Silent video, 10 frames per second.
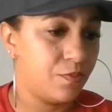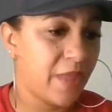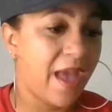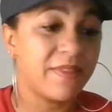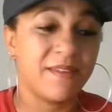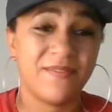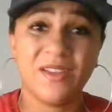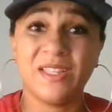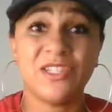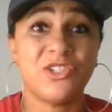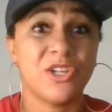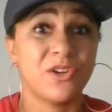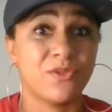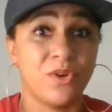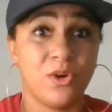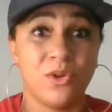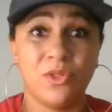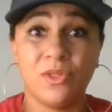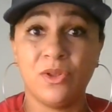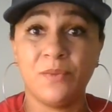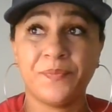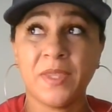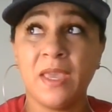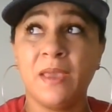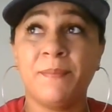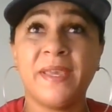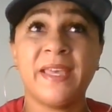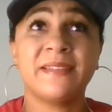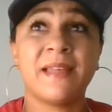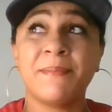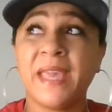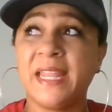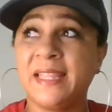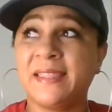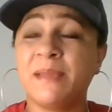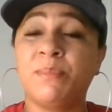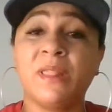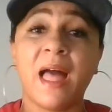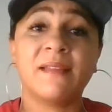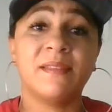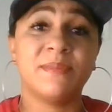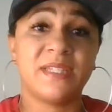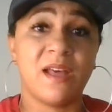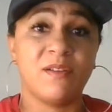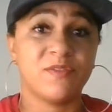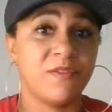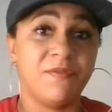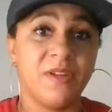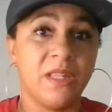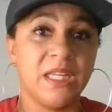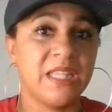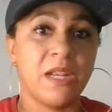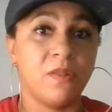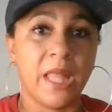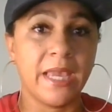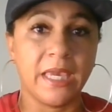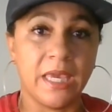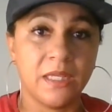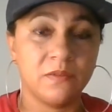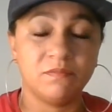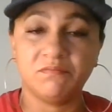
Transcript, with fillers: How they feel in general because I'm getting that they block themselves from feeling. They don't like it.